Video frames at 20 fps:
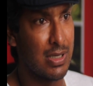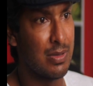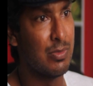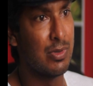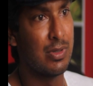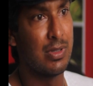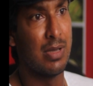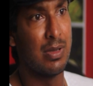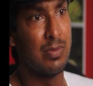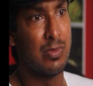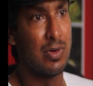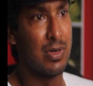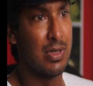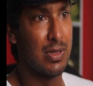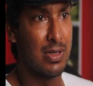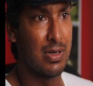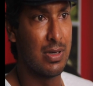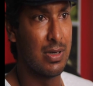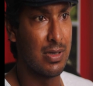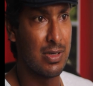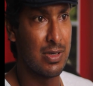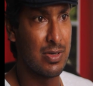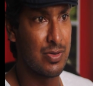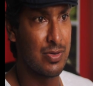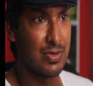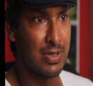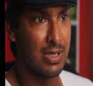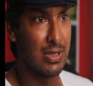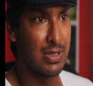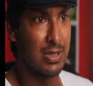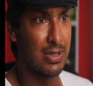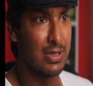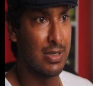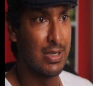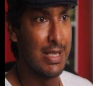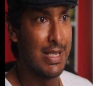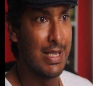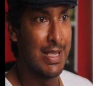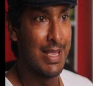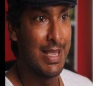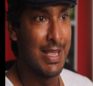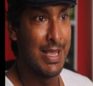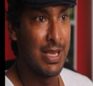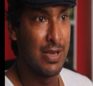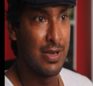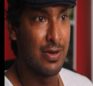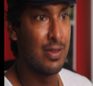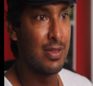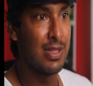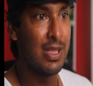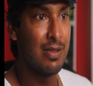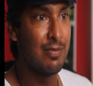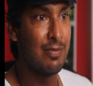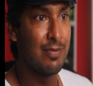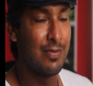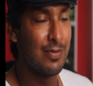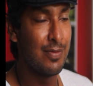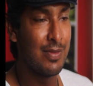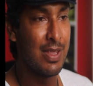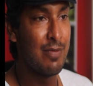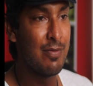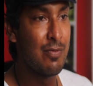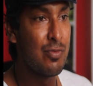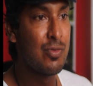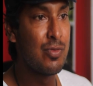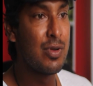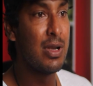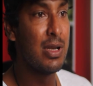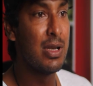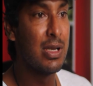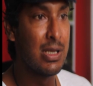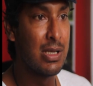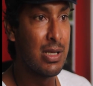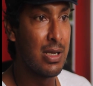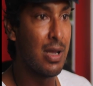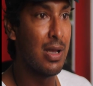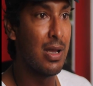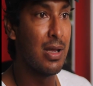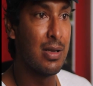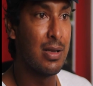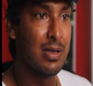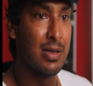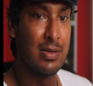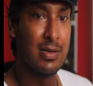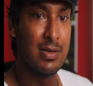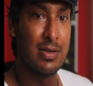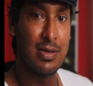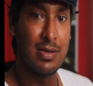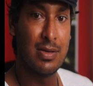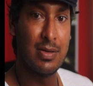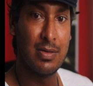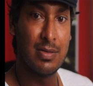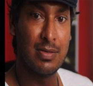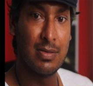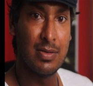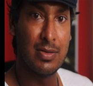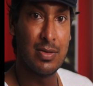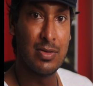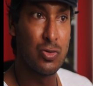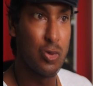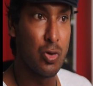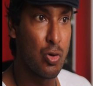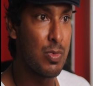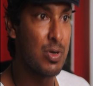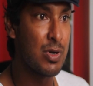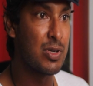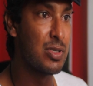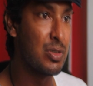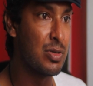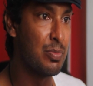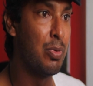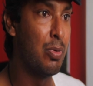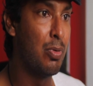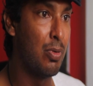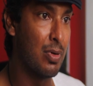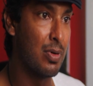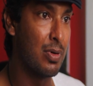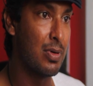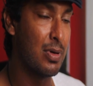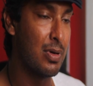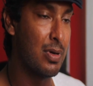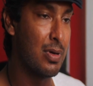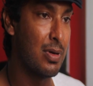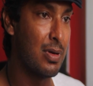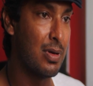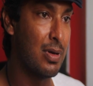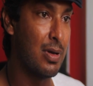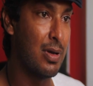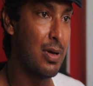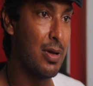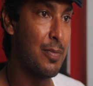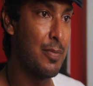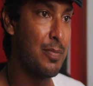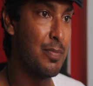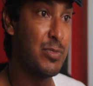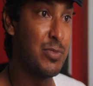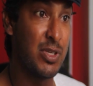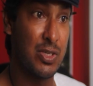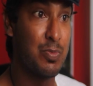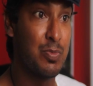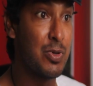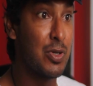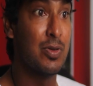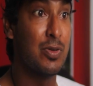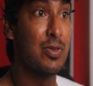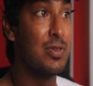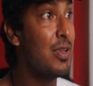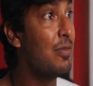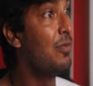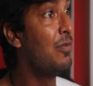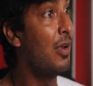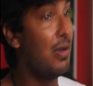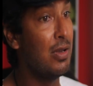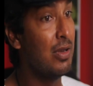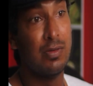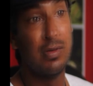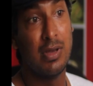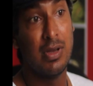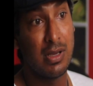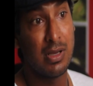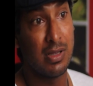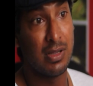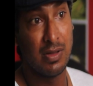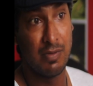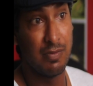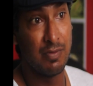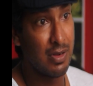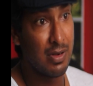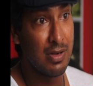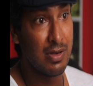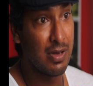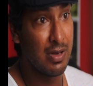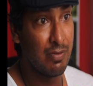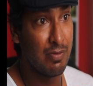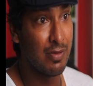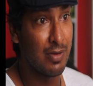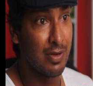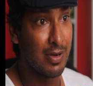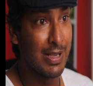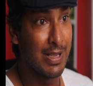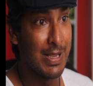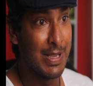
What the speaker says: Muthai Muralidharan in Sri Lanka. You know, they've really garnered so much support just because they're very unique and they're very different.